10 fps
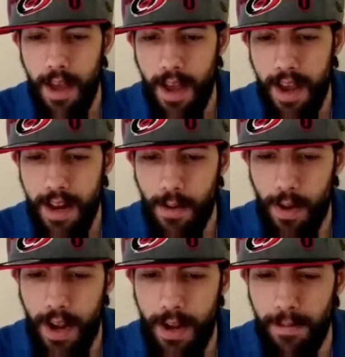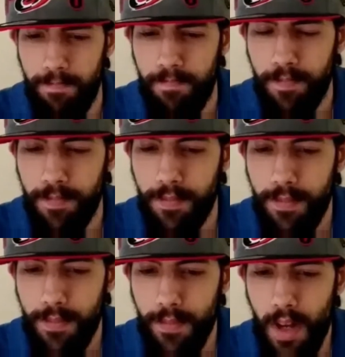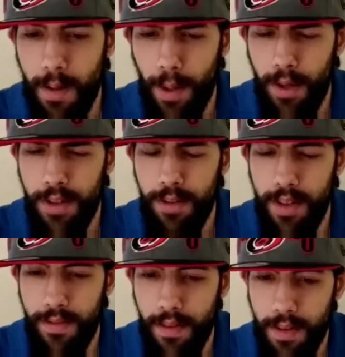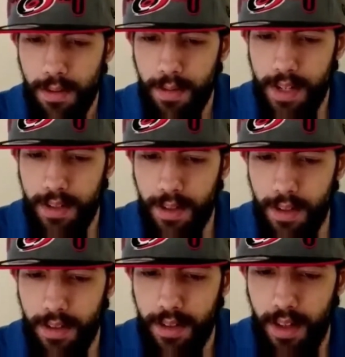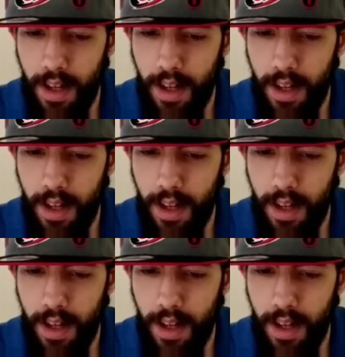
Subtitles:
Anyway, upon doing further research,